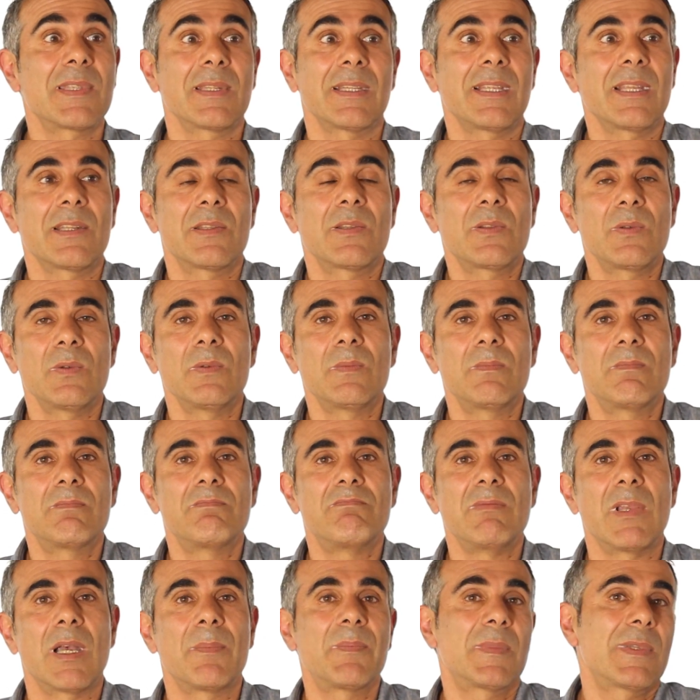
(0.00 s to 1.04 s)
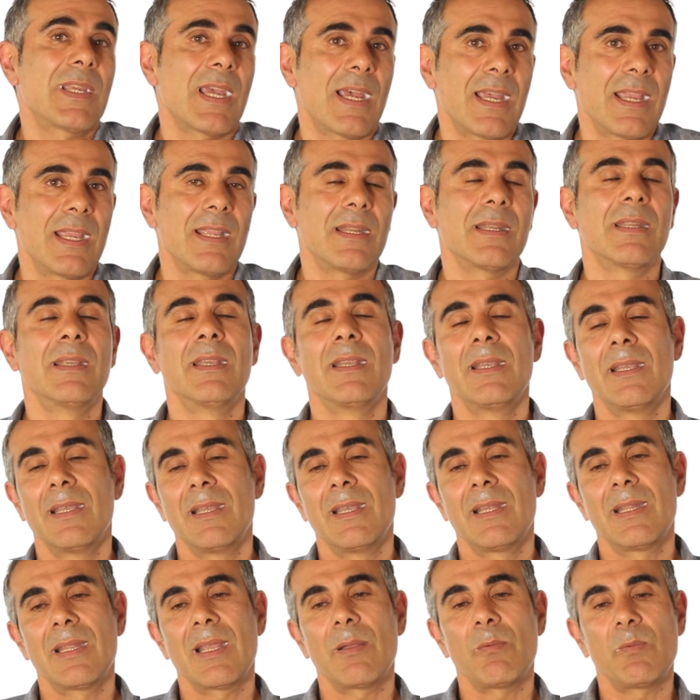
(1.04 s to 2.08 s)
and get too uptight,
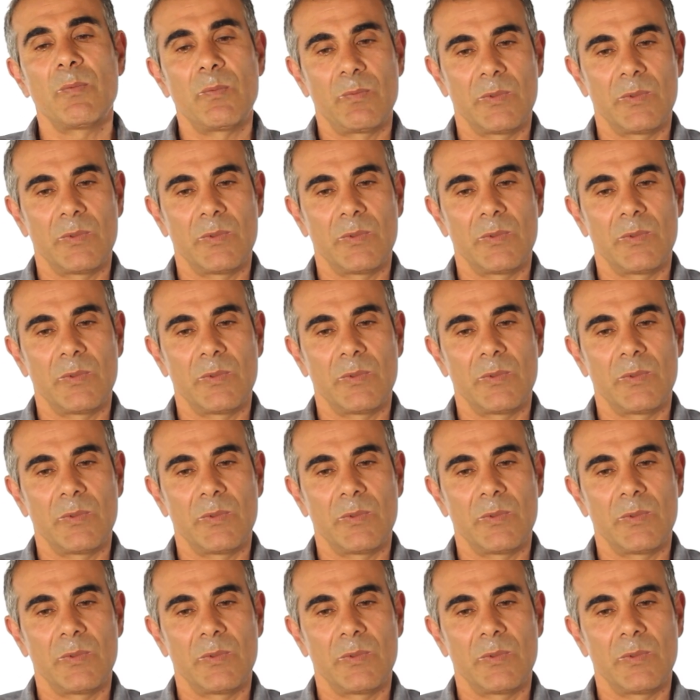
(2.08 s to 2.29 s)
that